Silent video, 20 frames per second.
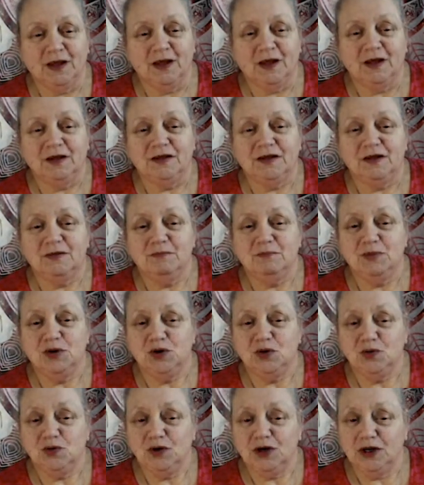The
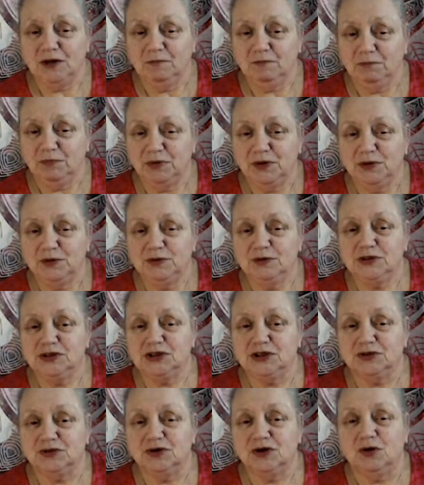moon and Pluto
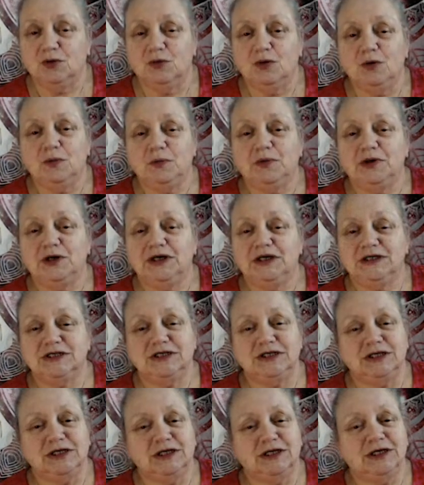
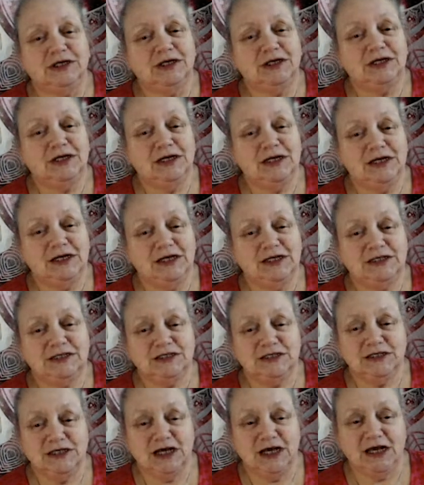cooperating can lead to
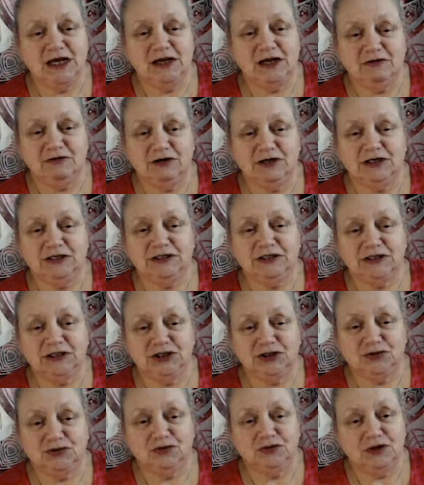areas in
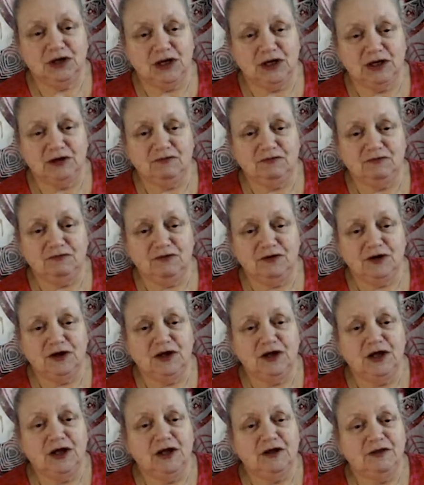your life
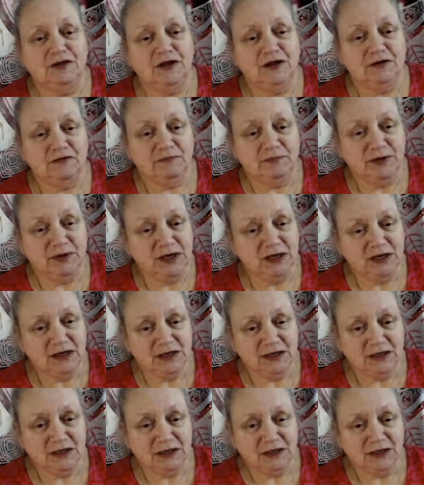that have been
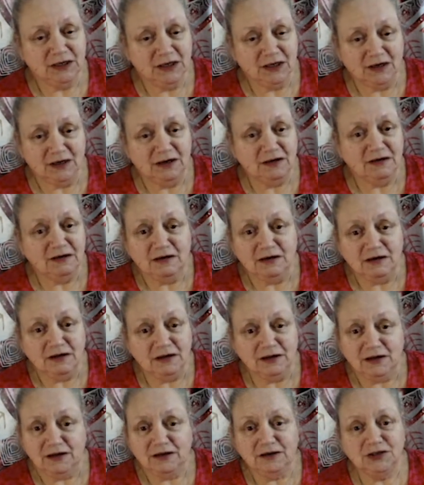
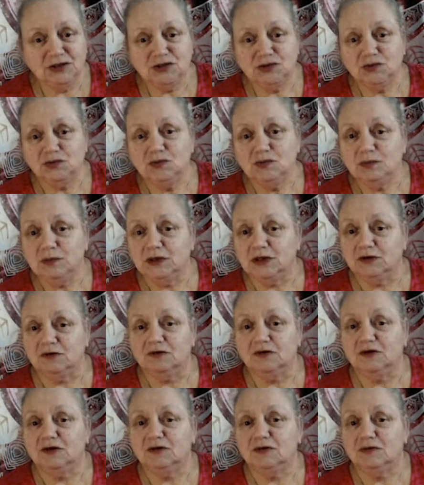laying dormant
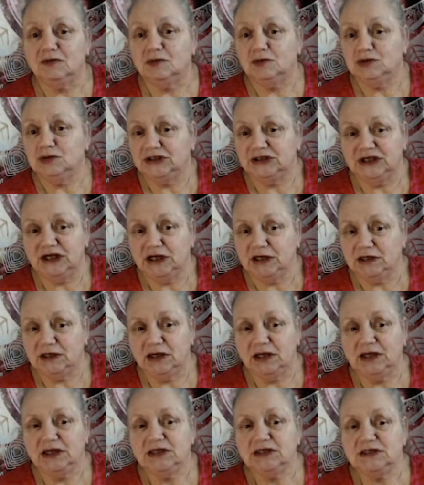or
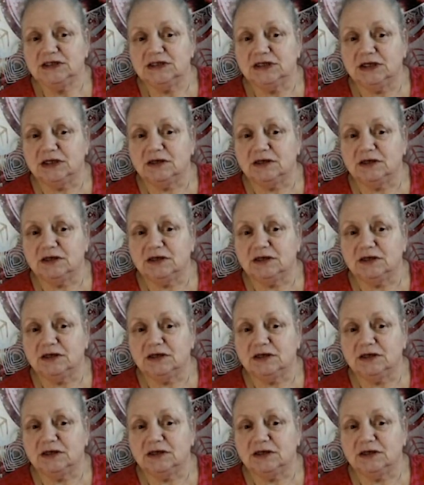stagnating,